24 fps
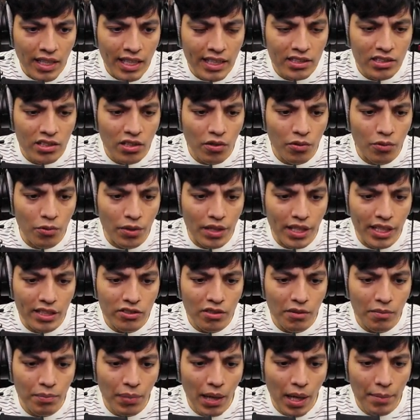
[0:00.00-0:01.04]
Okay, so
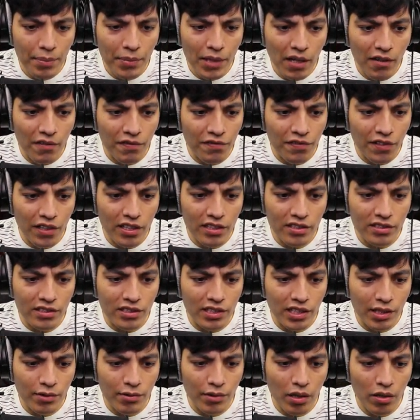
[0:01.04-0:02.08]
this one popped out first,
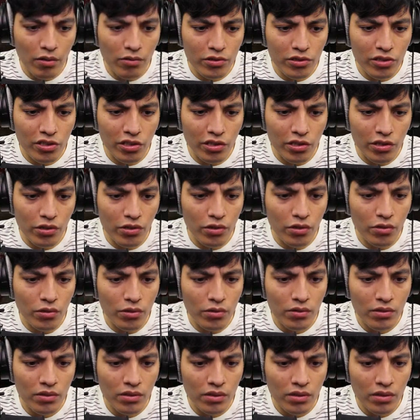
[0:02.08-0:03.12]
zero,
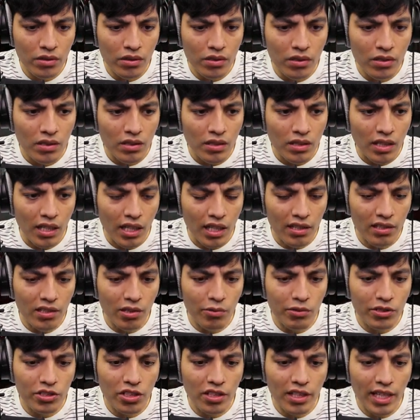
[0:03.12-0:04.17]
two. I don't
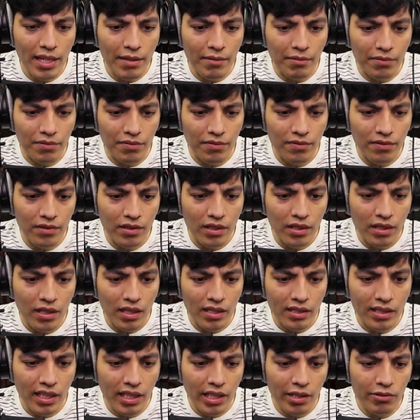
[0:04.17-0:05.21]
know which one came.
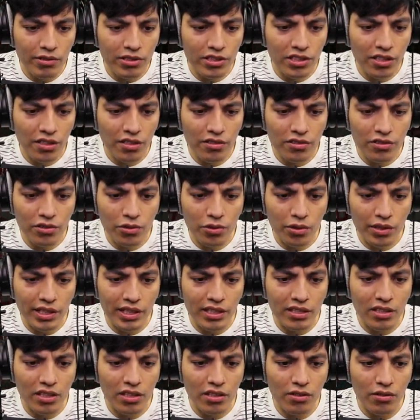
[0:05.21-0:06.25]
I think it was zero,
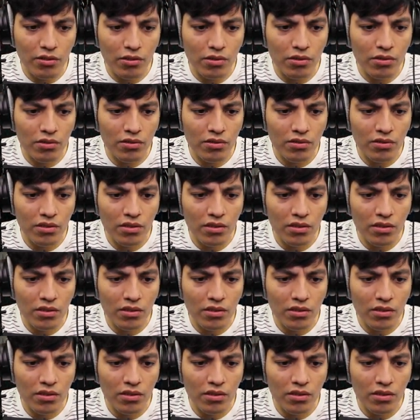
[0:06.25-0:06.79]
three, two.